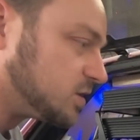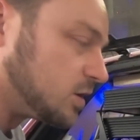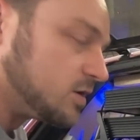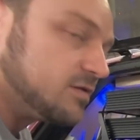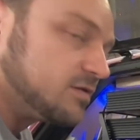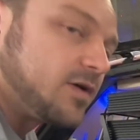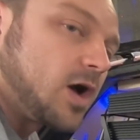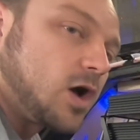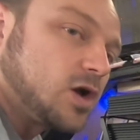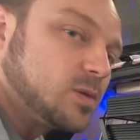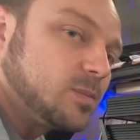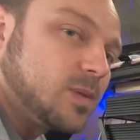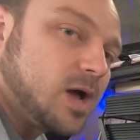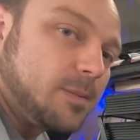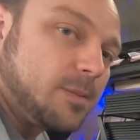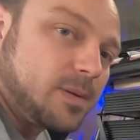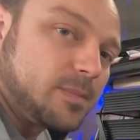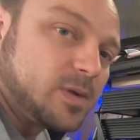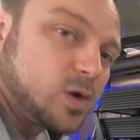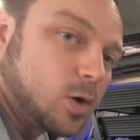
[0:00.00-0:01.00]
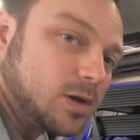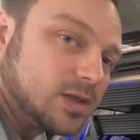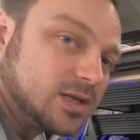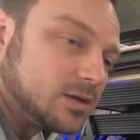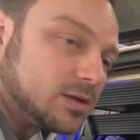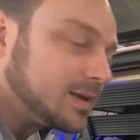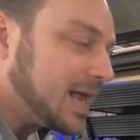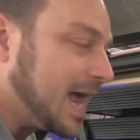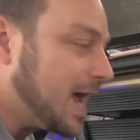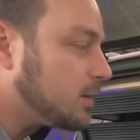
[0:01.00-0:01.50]
turn the volume up, I'm gonna go a
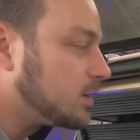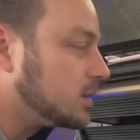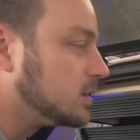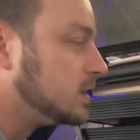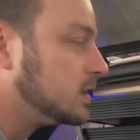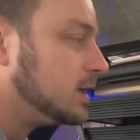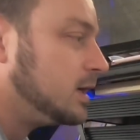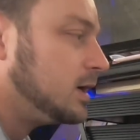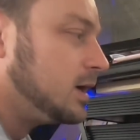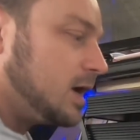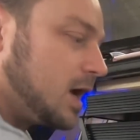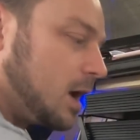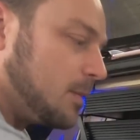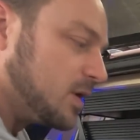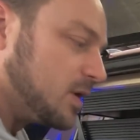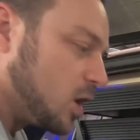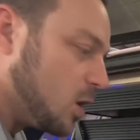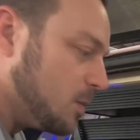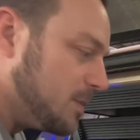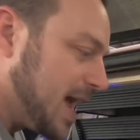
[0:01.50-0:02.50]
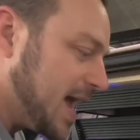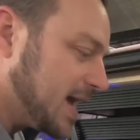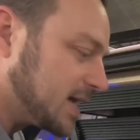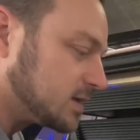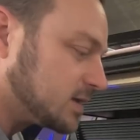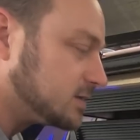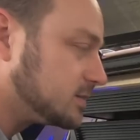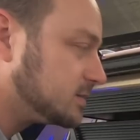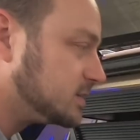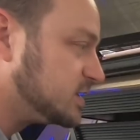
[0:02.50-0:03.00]
little louder, I'm gonna go back,
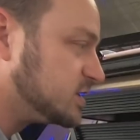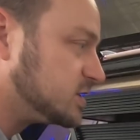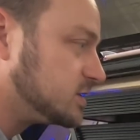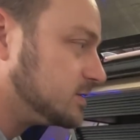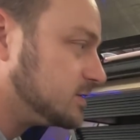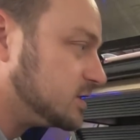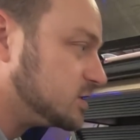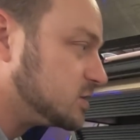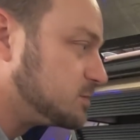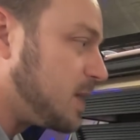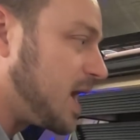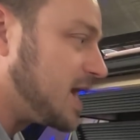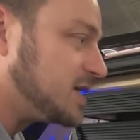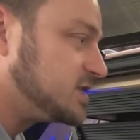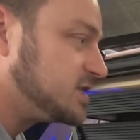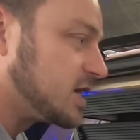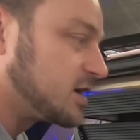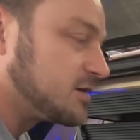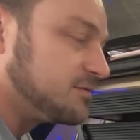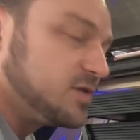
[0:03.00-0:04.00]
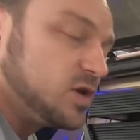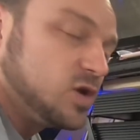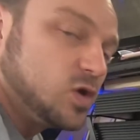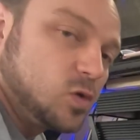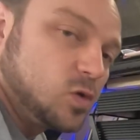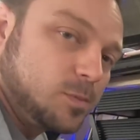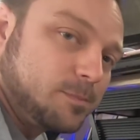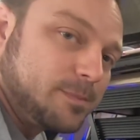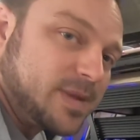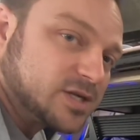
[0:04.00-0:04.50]
just spot check a
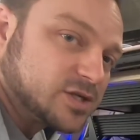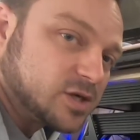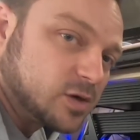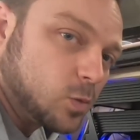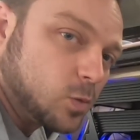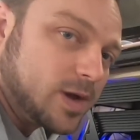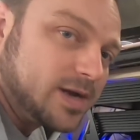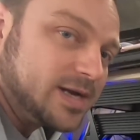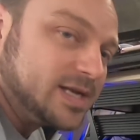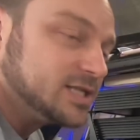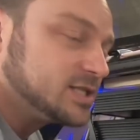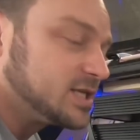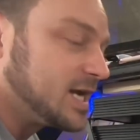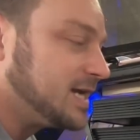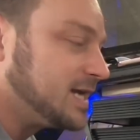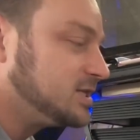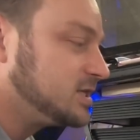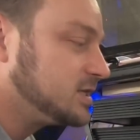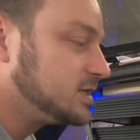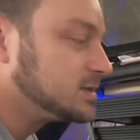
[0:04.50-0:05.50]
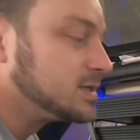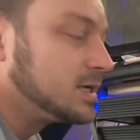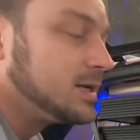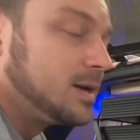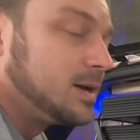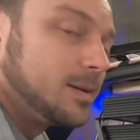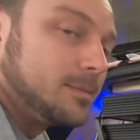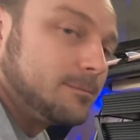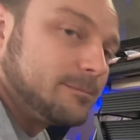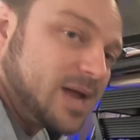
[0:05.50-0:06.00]
few, make sure there wasn't any changes,
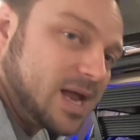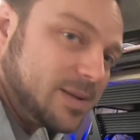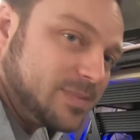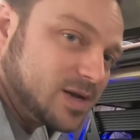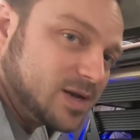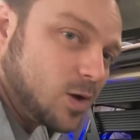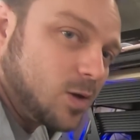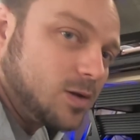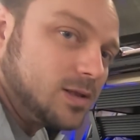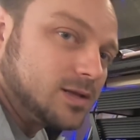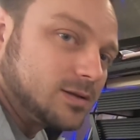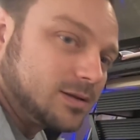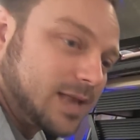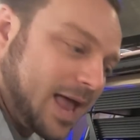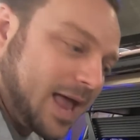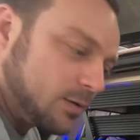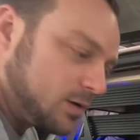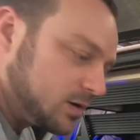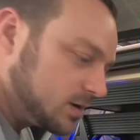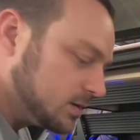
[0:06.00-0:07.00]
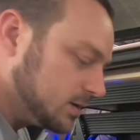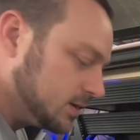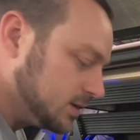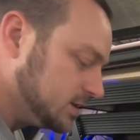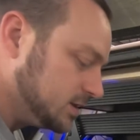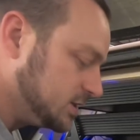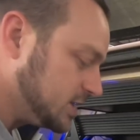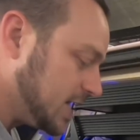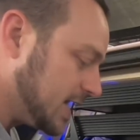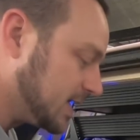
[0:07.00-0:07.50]
maybe go a little louder,
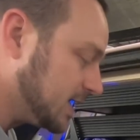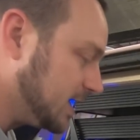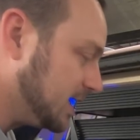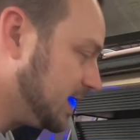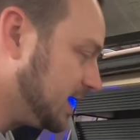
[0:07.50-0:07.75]
check it